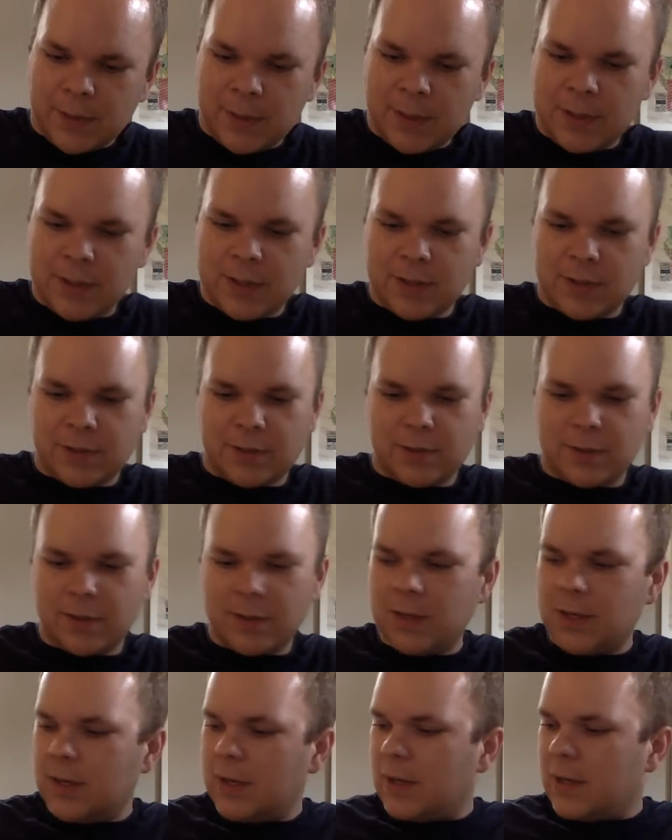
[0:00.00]
I mean,
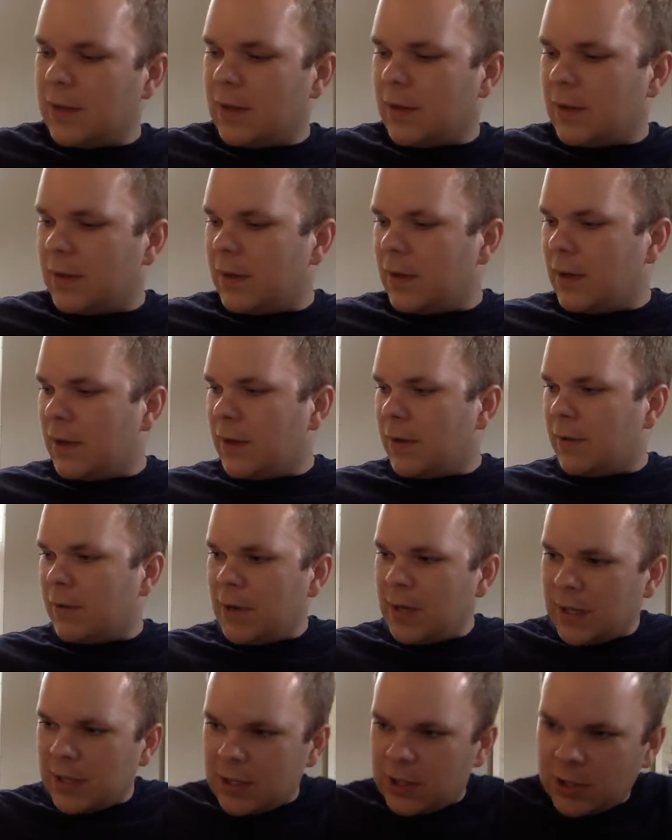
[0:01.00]
just
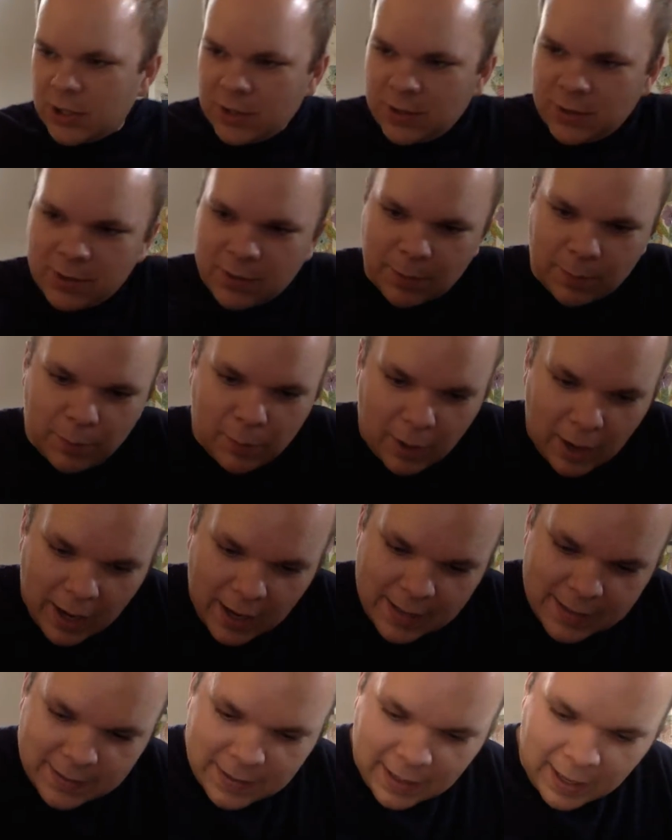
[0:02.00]
really
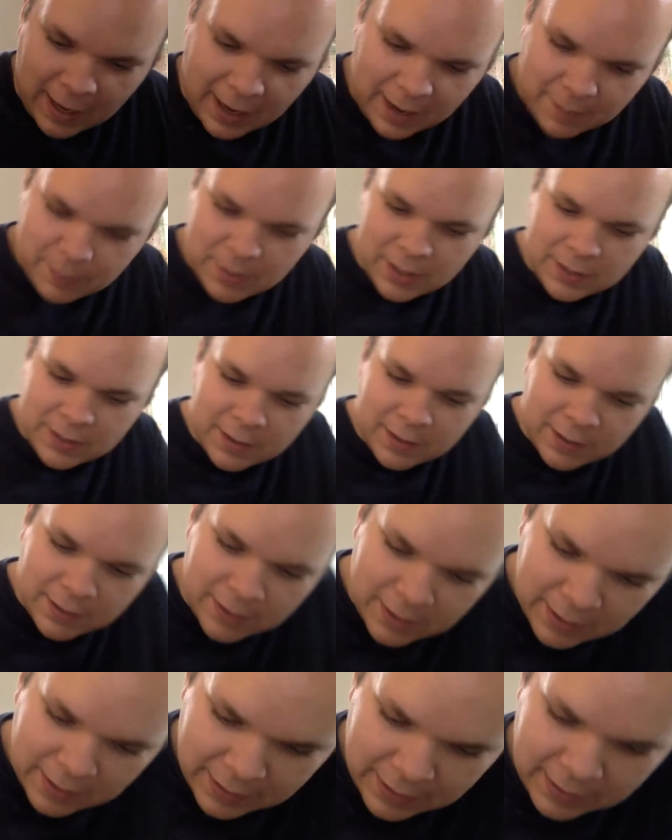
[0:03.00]
surprised and happy
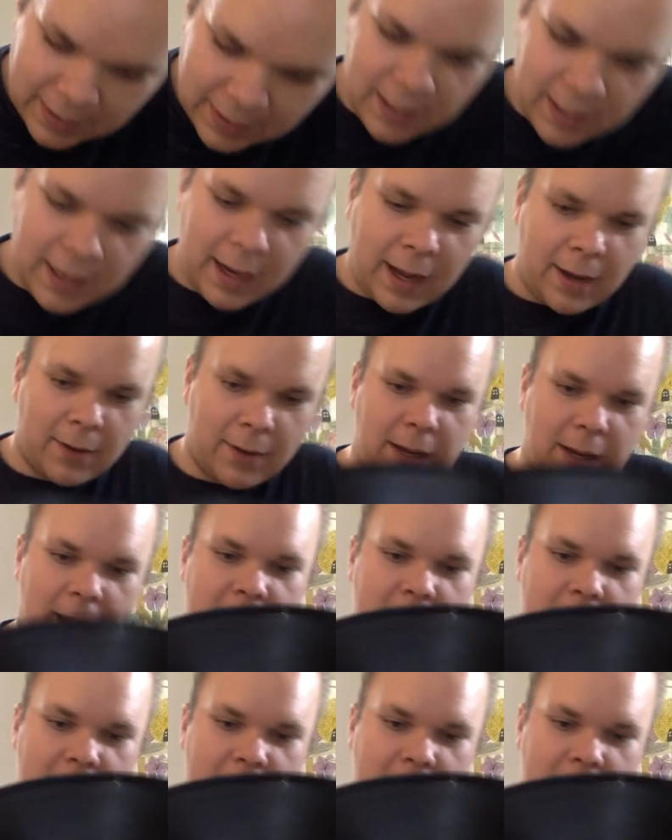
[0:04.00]
to get it out